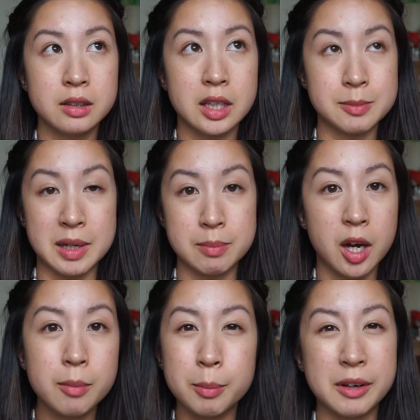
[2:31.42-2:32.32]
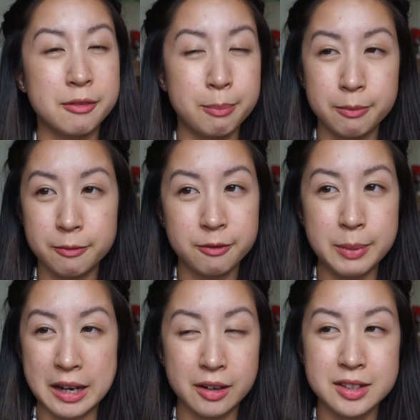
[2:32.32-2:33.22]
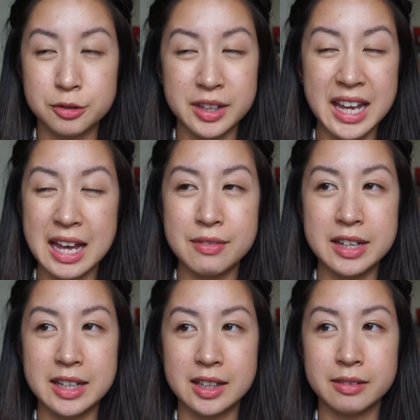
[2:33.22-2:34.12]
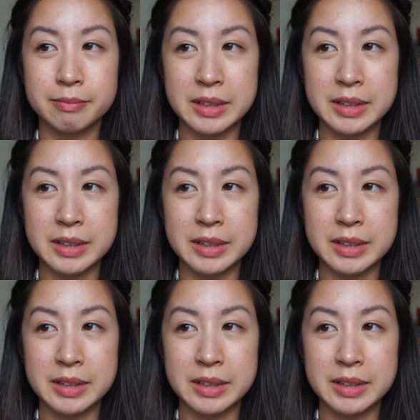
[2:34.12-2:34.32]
does my mom, my parent, do they have any,